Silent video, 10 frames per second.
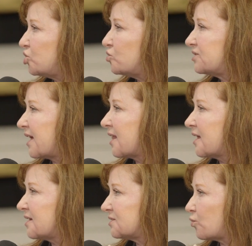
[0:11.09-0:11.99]
you tell
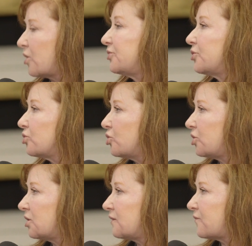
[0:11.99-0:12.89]
us what they're
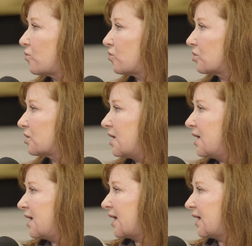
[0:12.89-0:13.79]
looking for,
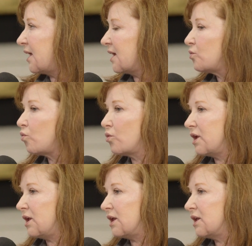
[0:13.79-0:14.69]
and
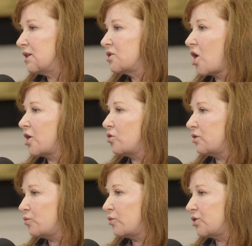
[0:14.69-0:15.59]
not
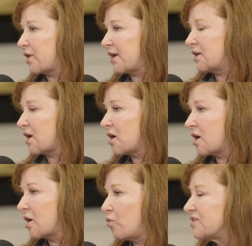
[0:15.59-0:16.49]
only when they,
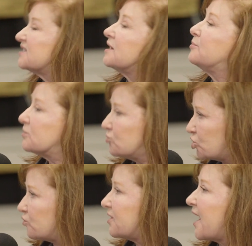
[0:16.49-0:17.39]
what symptoms
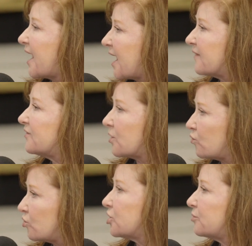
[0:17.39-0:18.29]
you would have that
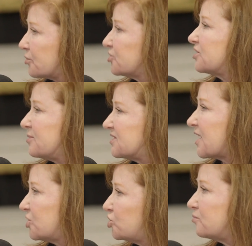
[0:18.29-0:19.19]
would
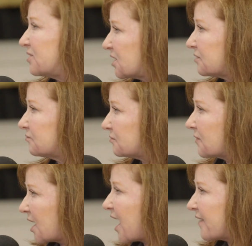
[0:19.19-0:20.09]
precipitate you
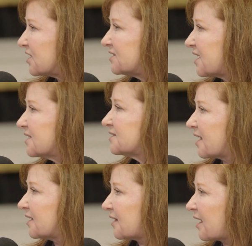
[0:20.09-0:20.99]
having a test like